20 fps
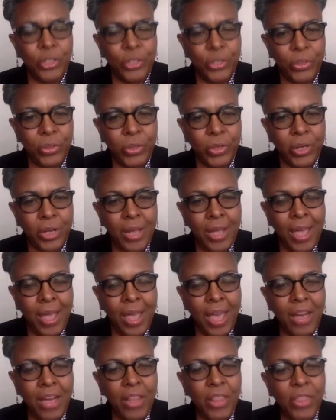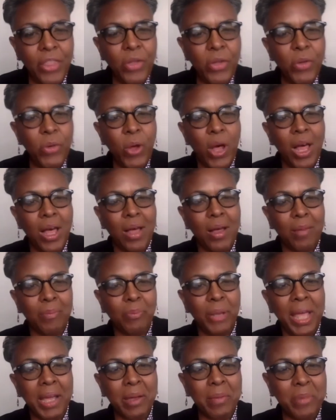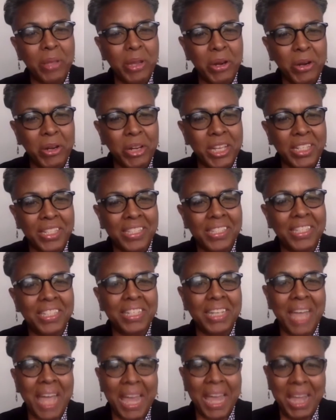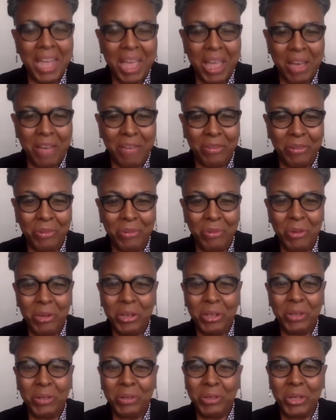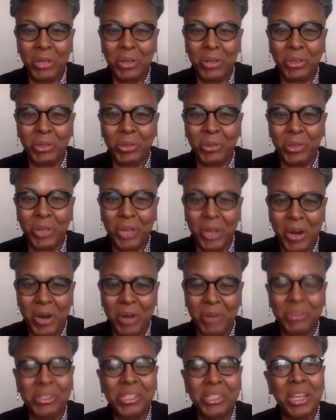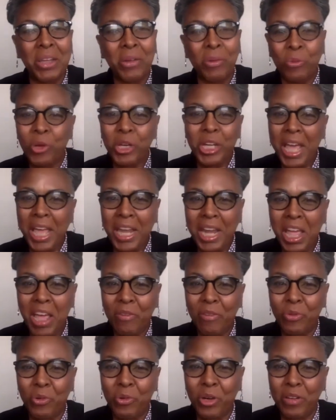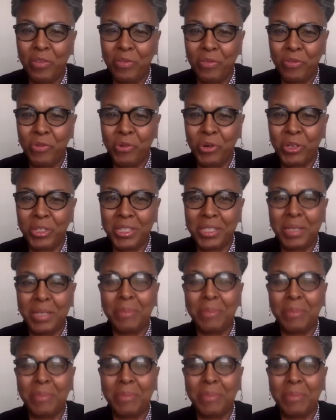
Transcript: Sure. And although Black Americans did not have one of those cultural gardens, would not have one for